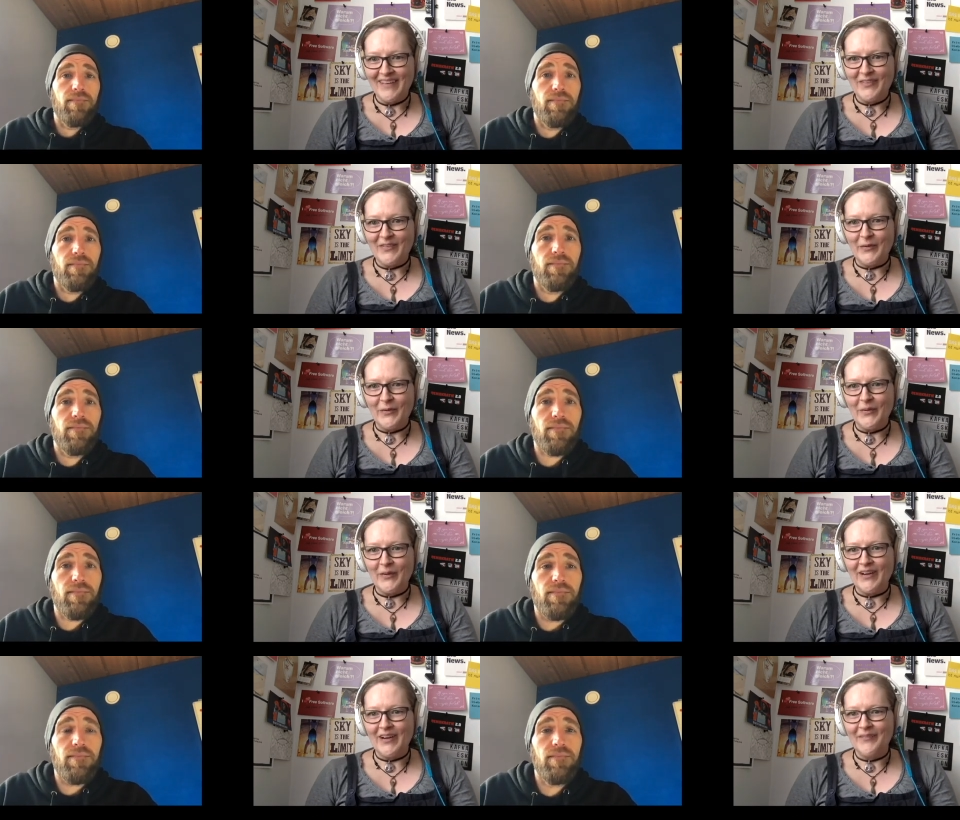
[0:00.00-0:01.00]
Speaker 1: so
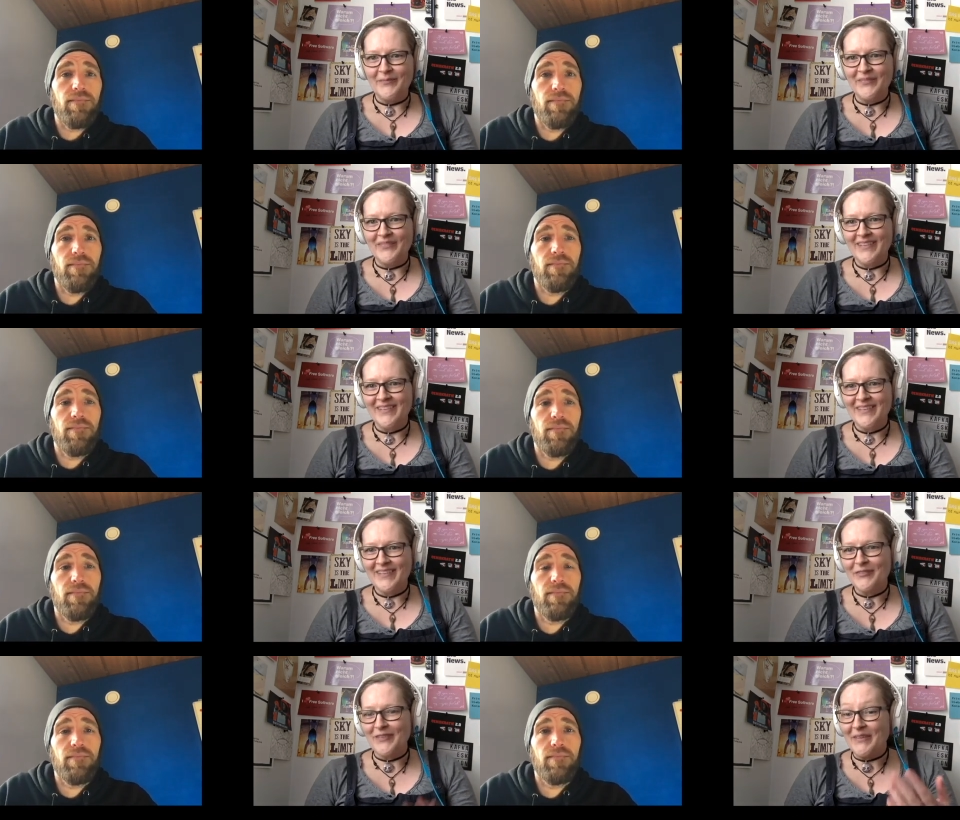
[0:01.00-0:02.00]
um, if
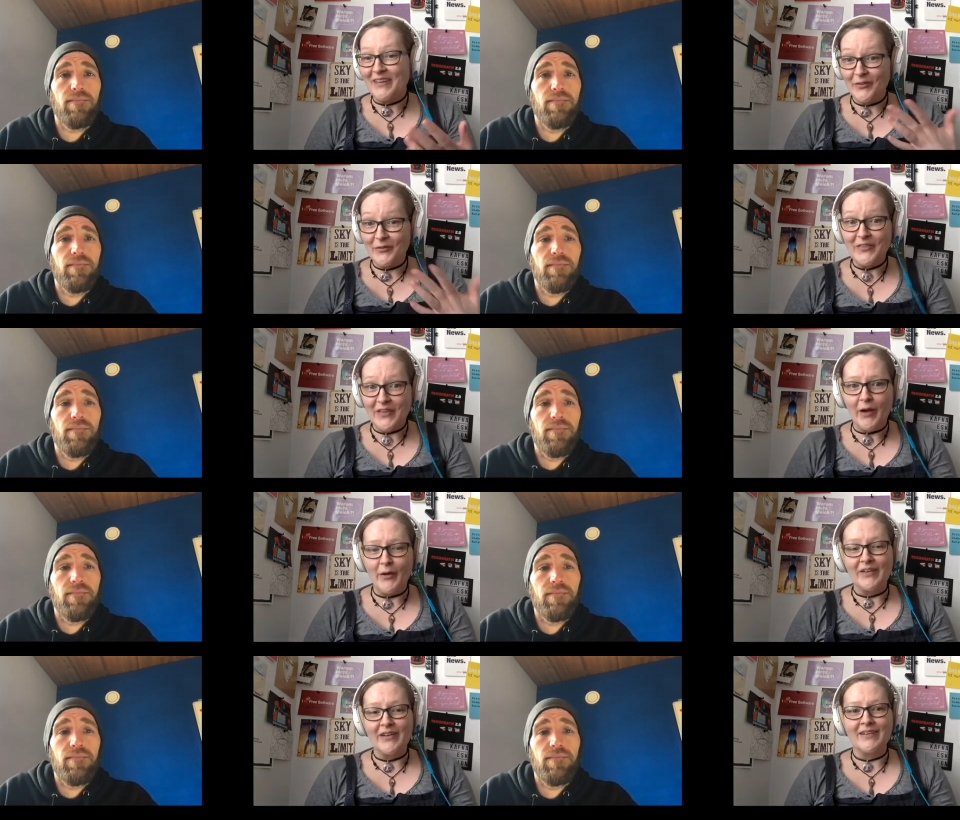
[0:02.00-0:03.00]
something goes
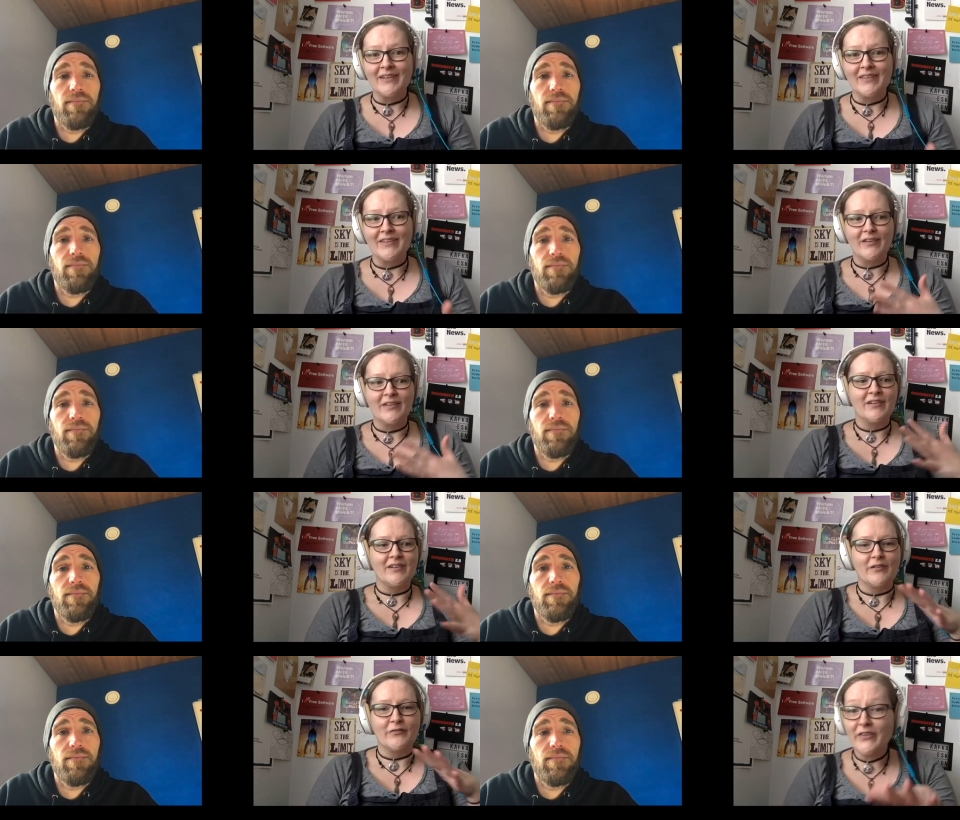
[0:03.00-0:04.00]
down in, in the
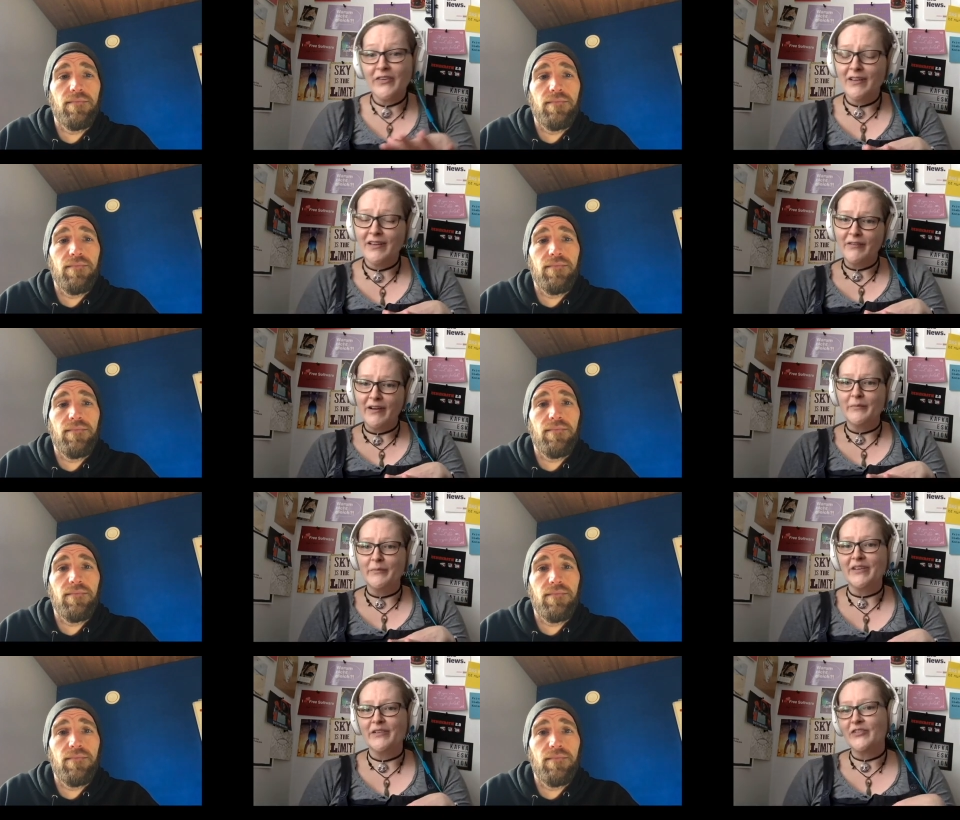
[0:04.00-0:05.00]
uh, physical
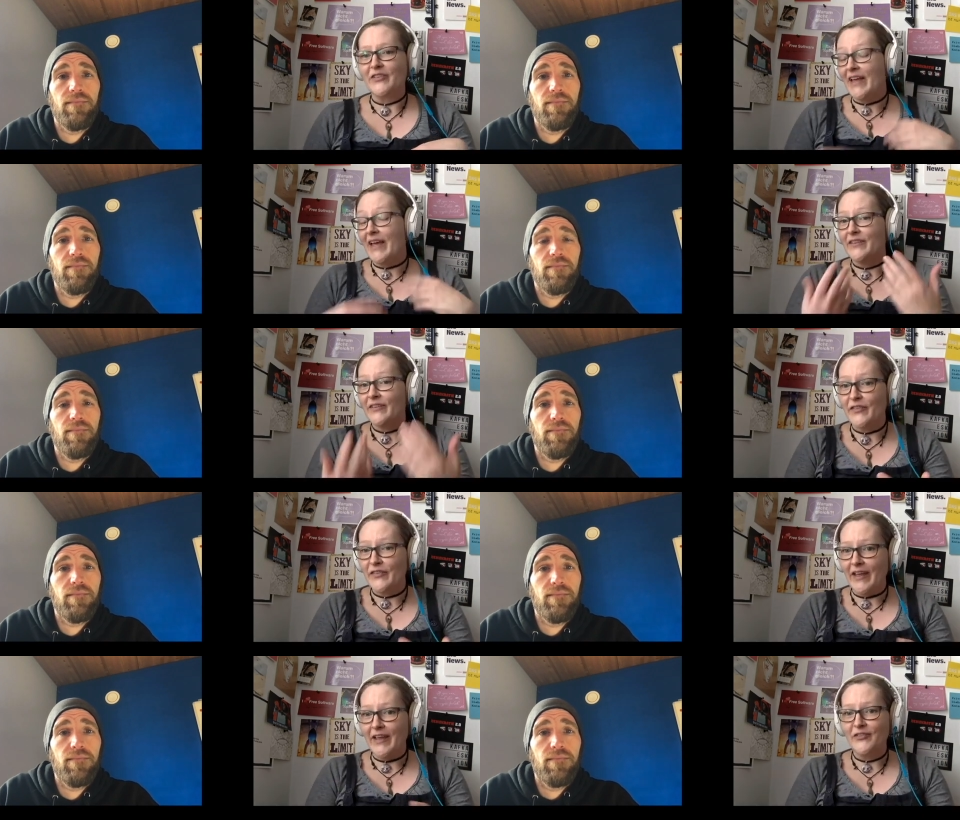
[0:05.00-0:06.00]
environment, you just enter the
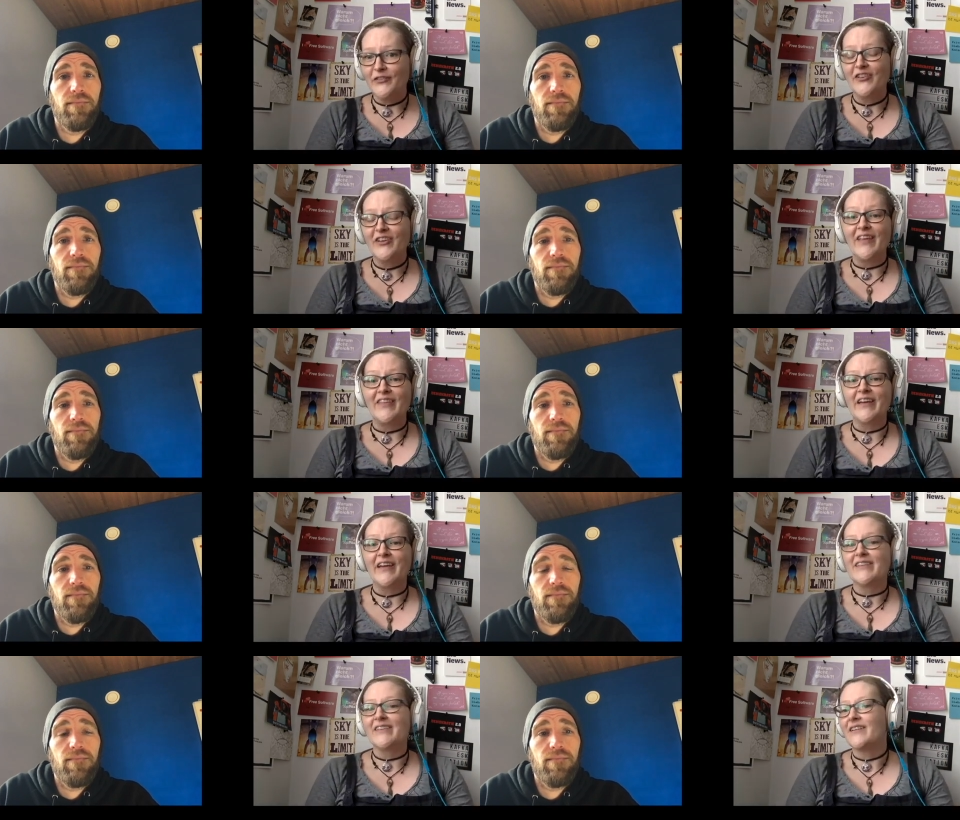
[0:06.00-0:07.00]
stage and
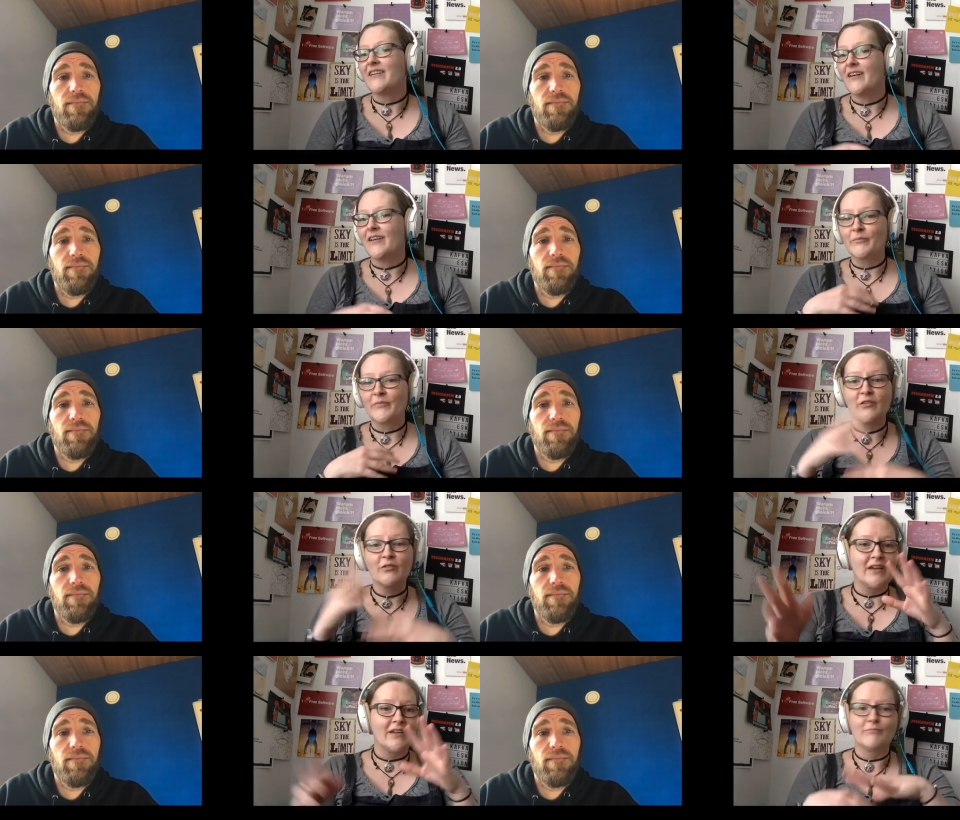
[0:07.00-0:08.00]
then um, you
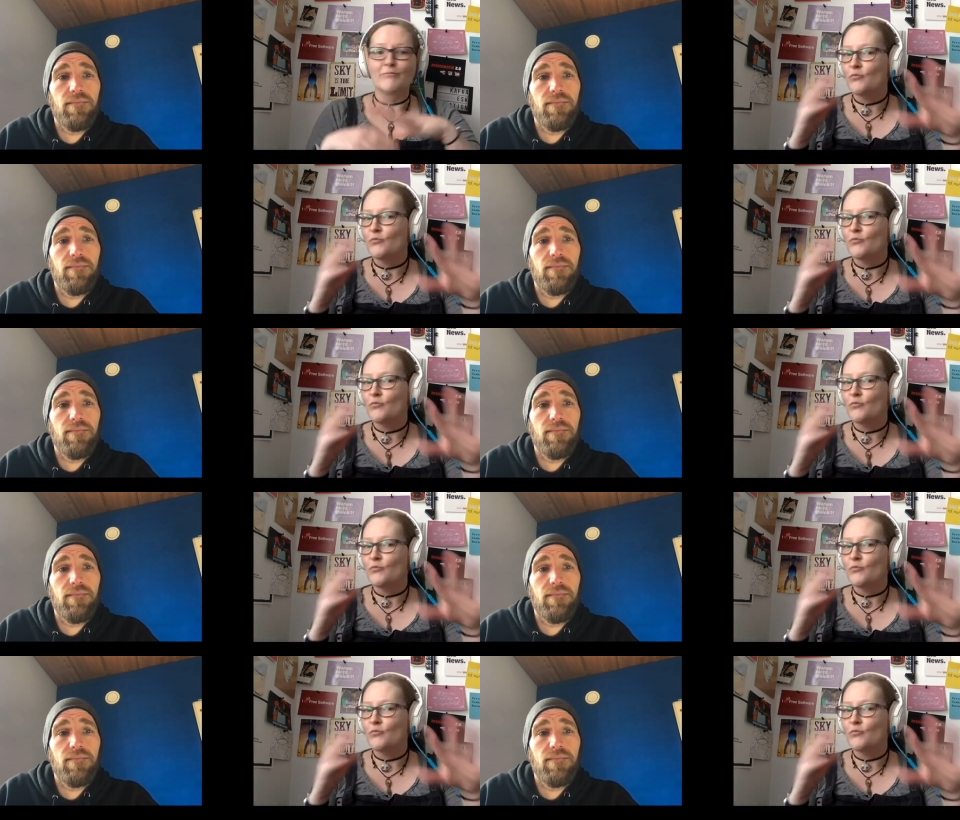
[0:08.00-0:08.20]
can